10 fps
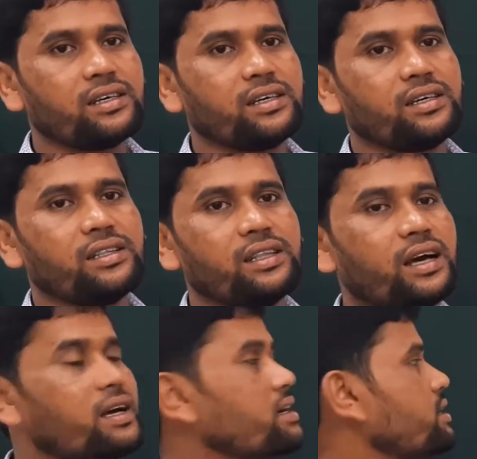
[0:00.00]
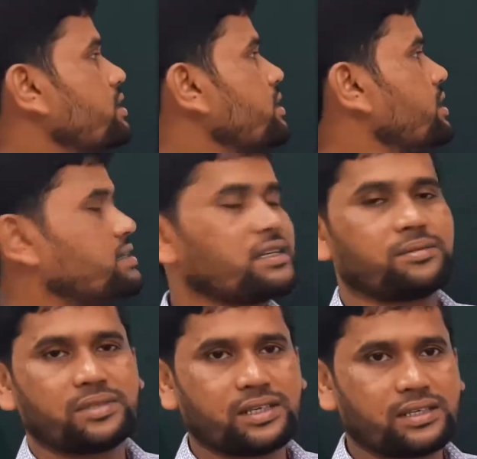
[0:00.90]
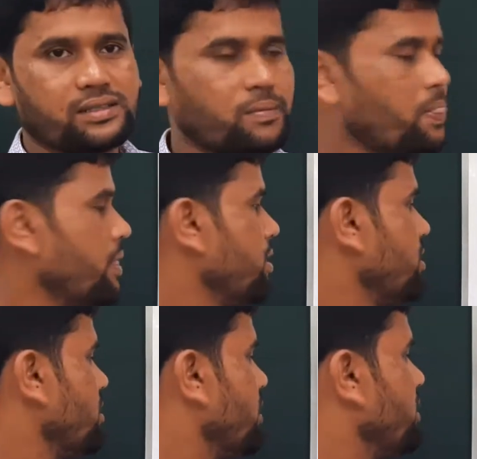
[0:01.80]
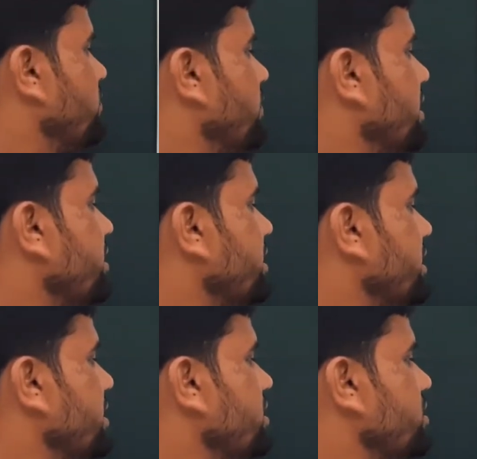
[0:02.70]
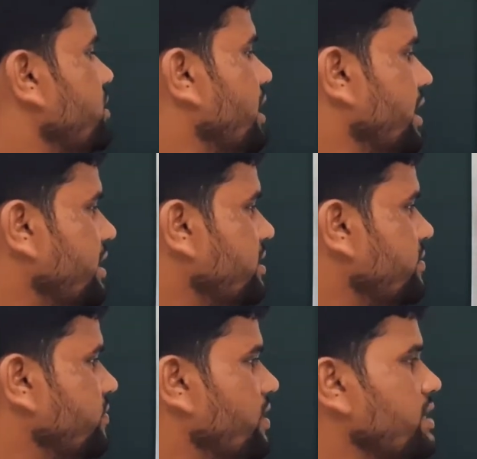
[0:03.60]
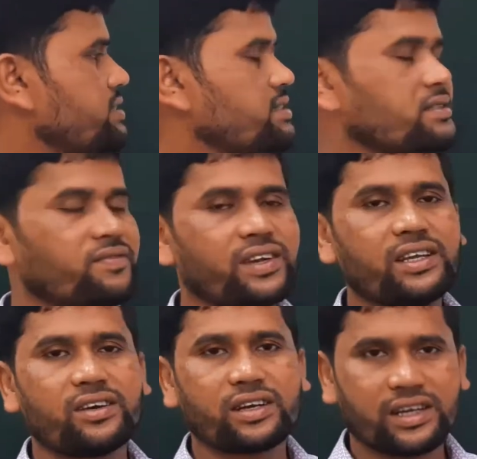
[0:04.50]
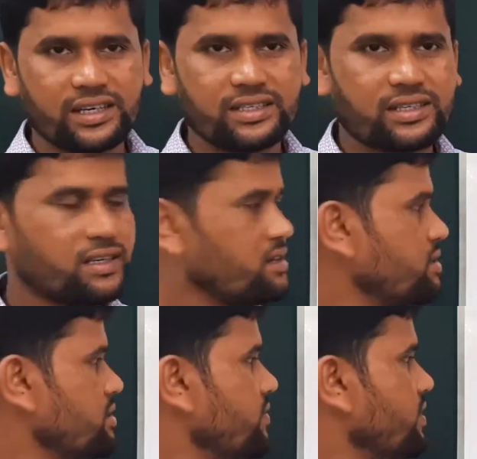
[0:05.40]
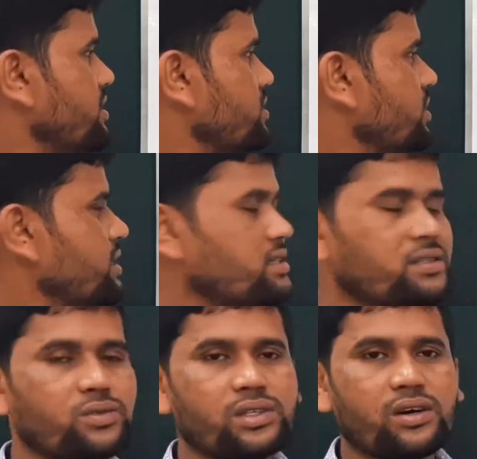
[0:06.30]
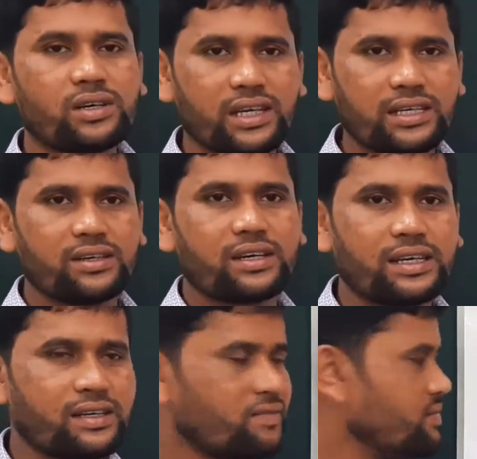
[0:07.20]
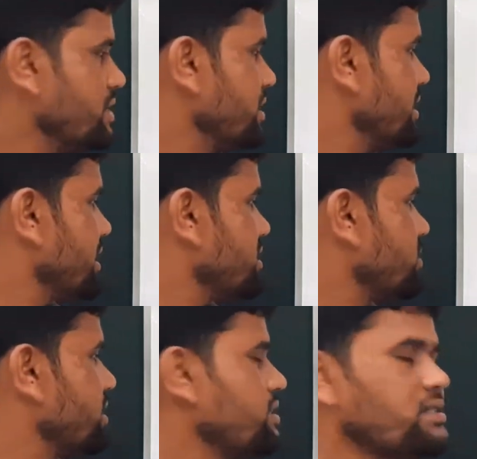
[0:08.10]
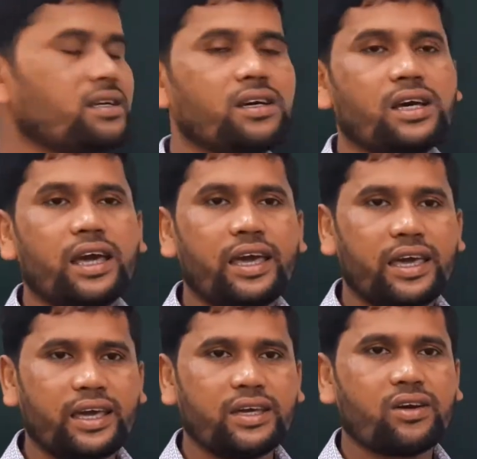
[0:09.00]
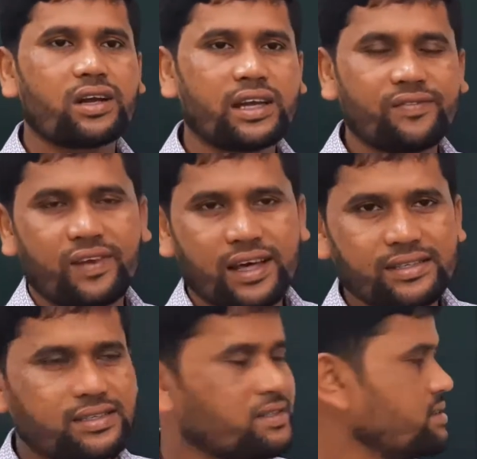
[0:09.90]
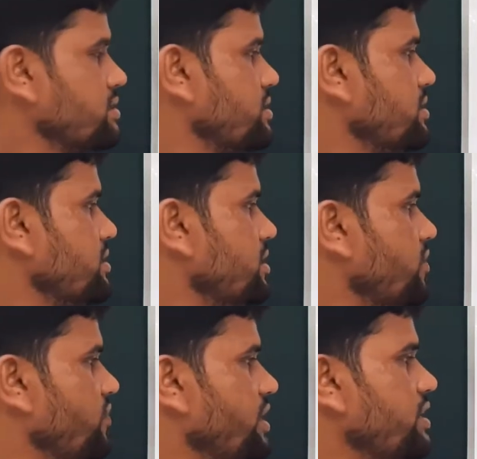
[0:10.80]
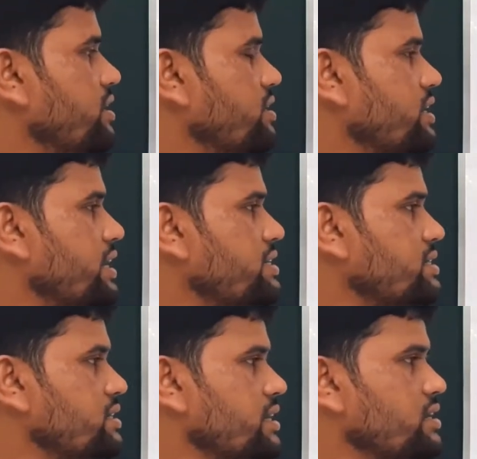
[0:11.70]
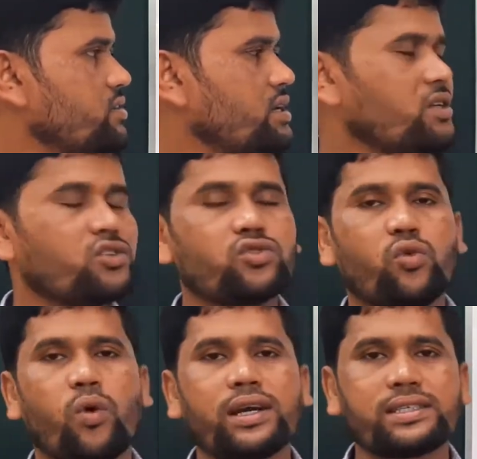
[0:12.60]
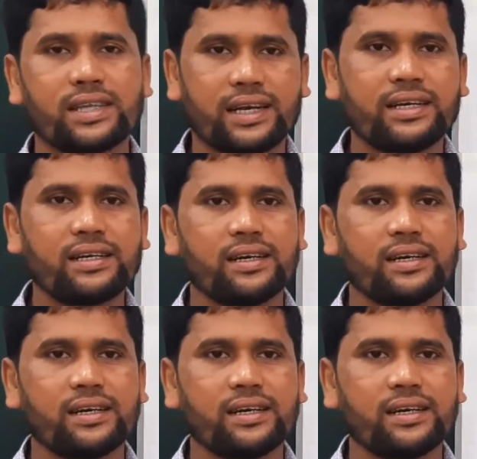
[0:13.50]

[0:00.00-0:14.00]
in the assertive sentence. When you find a or an plus very or great, the first one is without a or an, but the next one is a or an plus very or great, then you can use what and